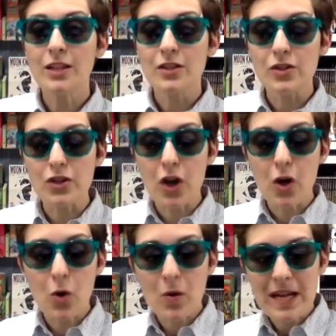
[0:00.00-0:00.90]

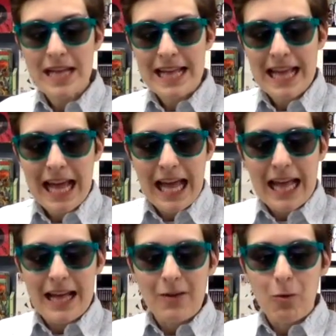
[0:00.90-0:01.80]
So,
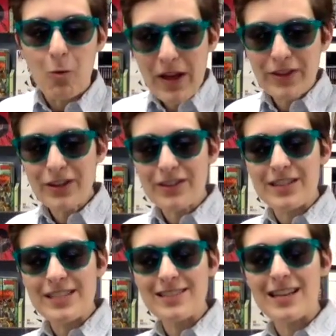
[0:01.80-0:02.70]
whether
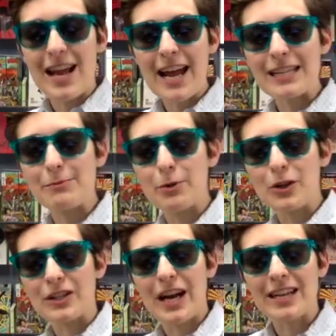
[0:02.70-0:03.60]
this is an X
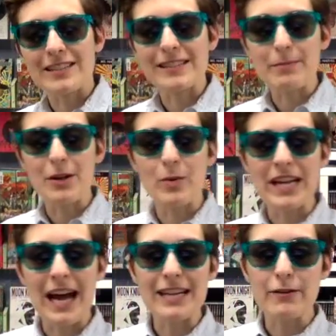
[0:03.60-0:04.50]
book or not is something we
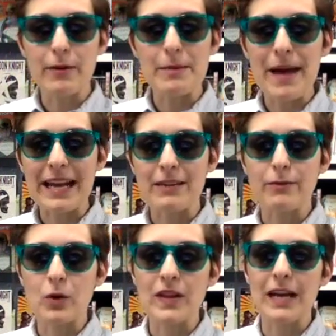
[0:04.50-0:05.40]
kind of went back and
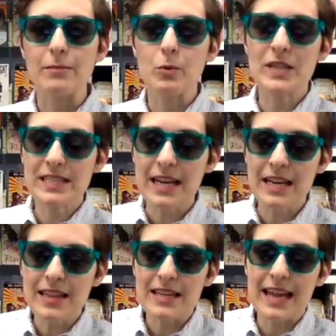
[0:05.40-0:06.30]
forth on, but we
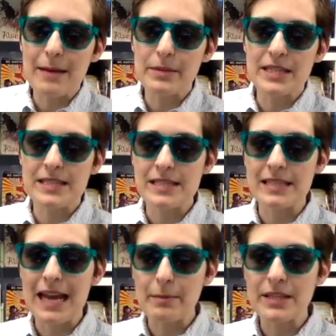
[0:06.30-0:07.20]
decided that
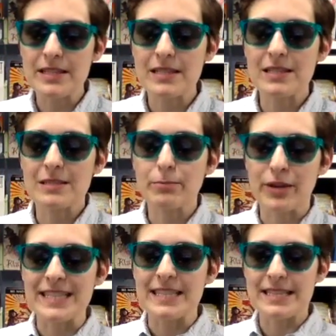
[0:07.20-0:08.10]
Gambit's
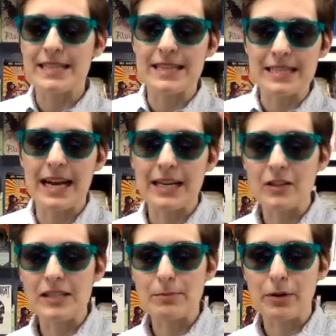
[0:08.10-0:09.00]
presence in the
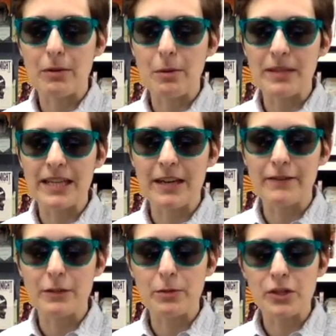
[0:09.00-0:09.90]
title is probably enough
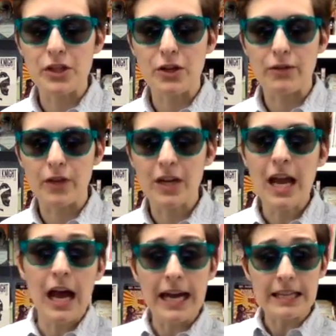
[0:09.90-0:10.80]
to push it over.
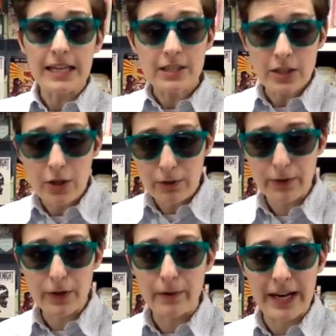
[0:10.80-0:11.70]
I'd like to note
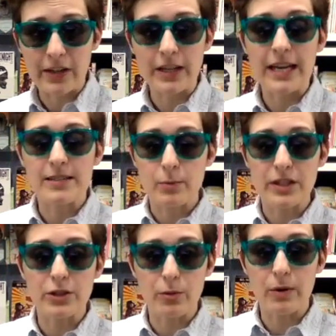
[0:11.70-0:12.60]
for the record, as we
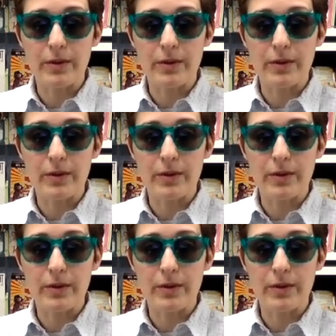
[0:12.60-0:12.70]
do when